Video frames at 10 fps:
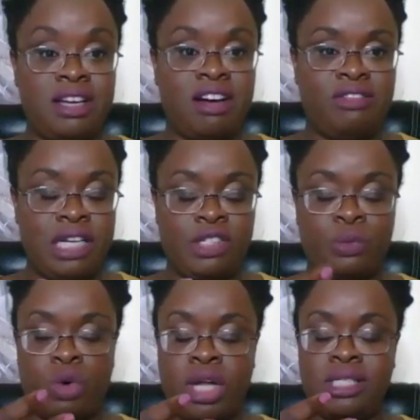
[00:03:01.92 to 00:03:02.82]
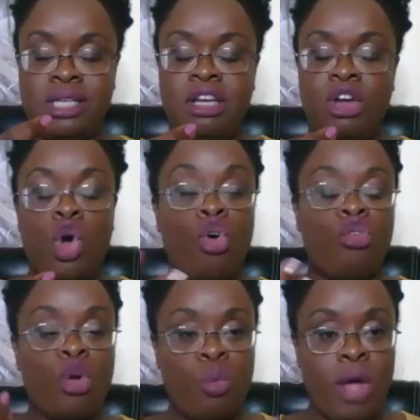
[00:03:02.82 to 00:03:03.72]
of it is what
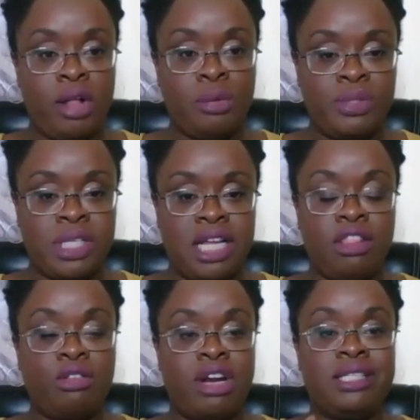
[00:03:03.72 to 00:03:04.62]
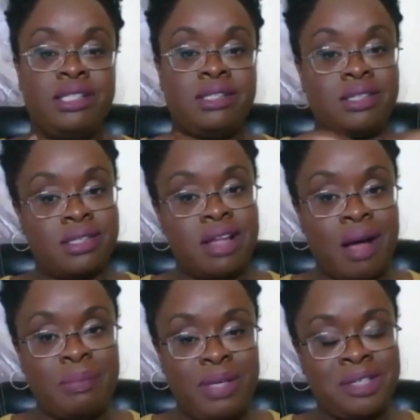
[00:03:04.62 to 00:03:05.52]
overwhelms and threatens to
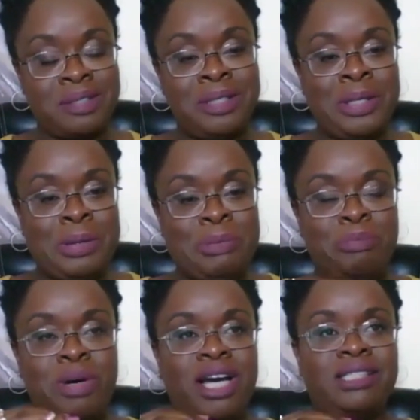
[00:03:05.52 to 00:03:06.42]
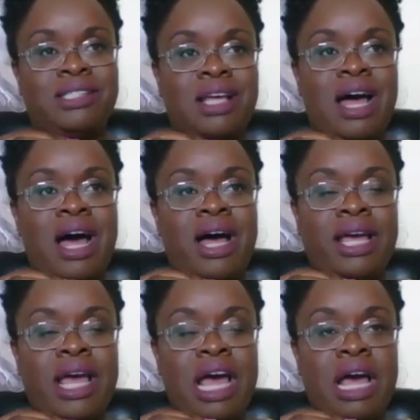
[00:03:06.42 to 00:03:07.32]
stop me, but
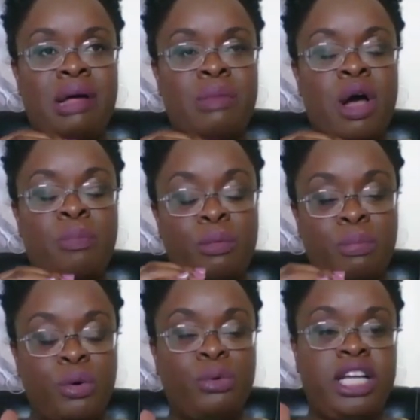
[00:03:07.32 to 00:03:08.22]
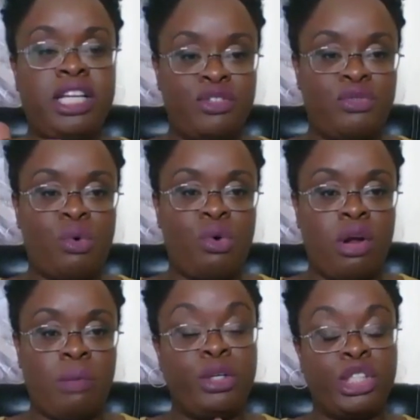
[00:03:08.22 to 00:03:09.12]
I am a proponent
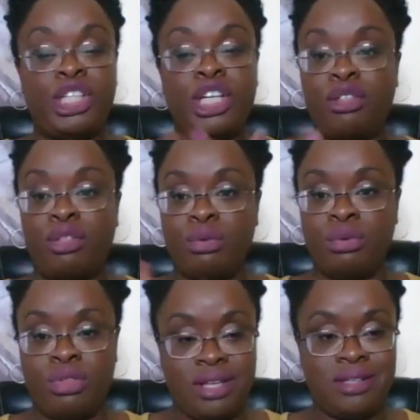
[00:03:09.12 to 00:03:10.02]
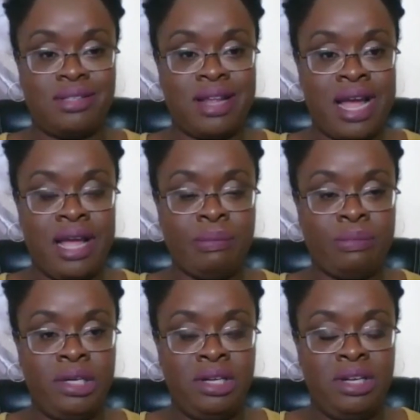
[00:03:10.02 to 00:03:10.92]
for pushing through things that I
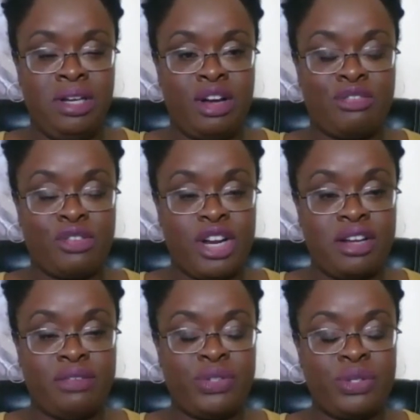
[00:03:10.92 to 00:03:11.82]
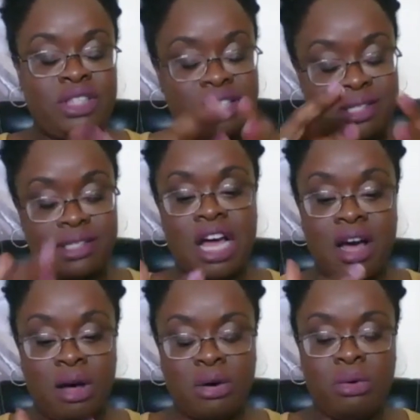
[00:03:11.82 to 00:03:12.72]
am afraid of. So this is
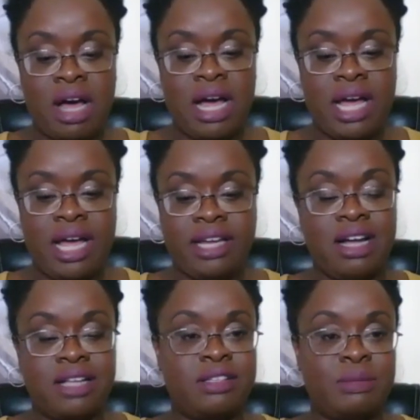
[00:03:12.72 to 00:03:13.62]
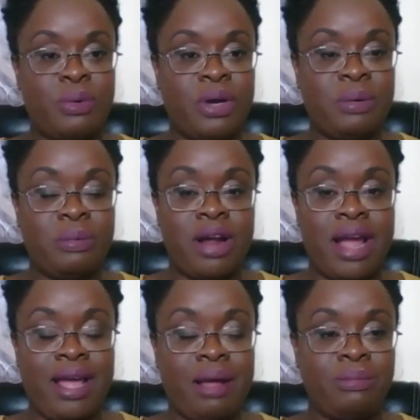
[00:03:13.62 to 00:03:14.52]
how I got to the point where
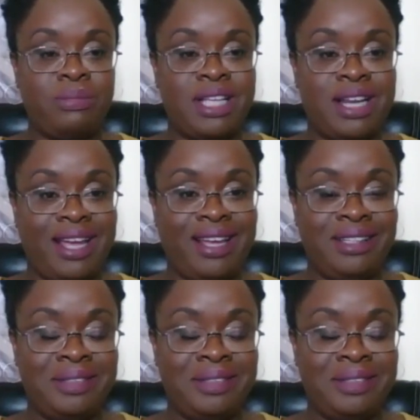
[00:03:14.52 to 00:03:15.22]
I am today.